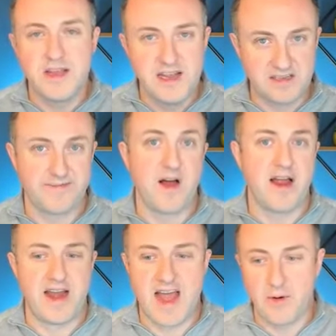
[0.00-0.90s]
it's
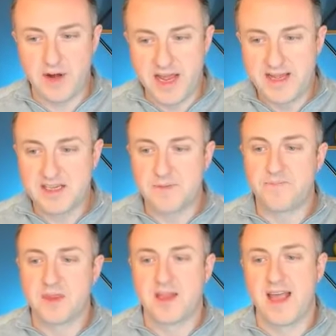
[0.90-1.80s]
fine how it is.
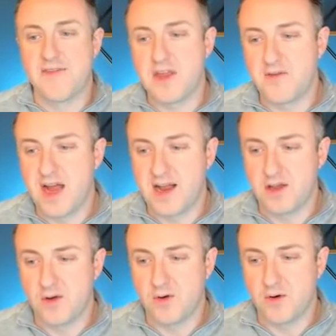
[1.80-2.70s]
And then you've got
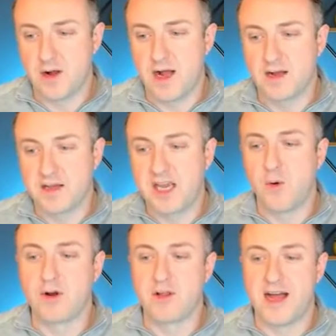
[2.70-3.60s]
your
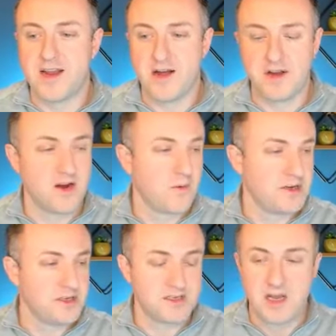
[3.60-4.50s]
keyword cloud down here,
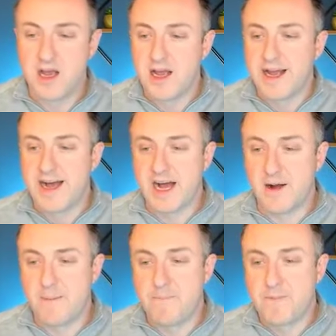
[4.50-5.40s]
which is
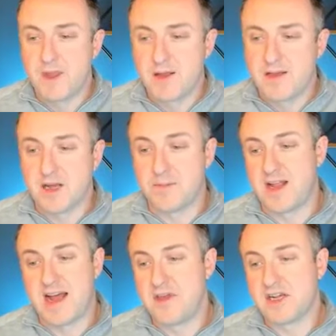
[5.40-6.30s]
something that
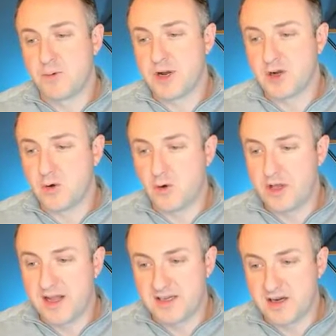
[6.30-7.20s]
I think is pretty cool.
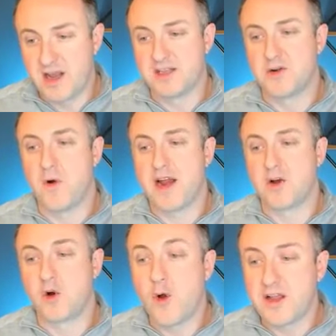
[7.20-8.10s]
It's a way to
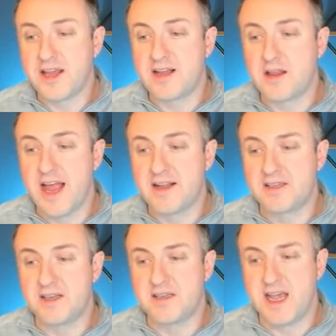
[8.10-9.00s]
quickly glance
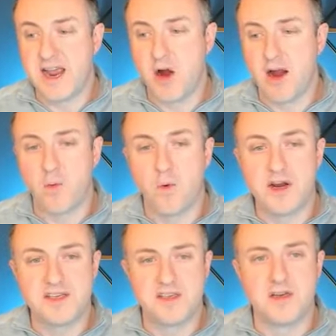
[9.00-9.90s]
and say, all right, what
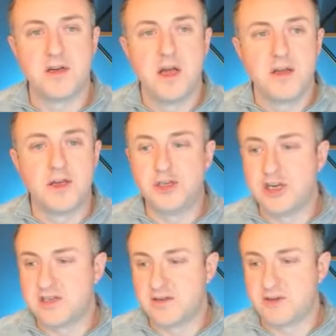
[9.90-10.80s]
is the
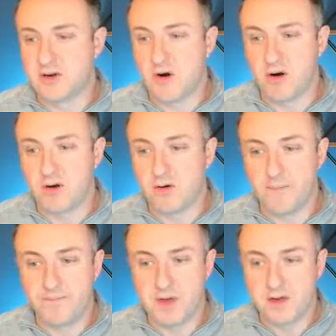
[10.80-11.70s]
gist of this article?
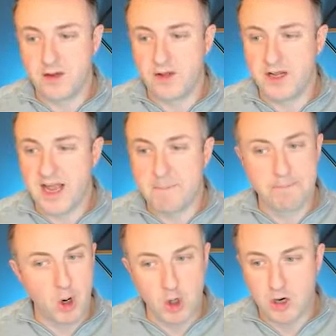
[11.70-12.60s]
And clearly, like,
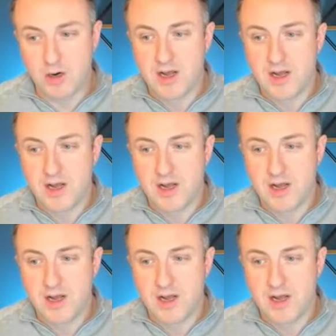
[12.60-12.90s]
burger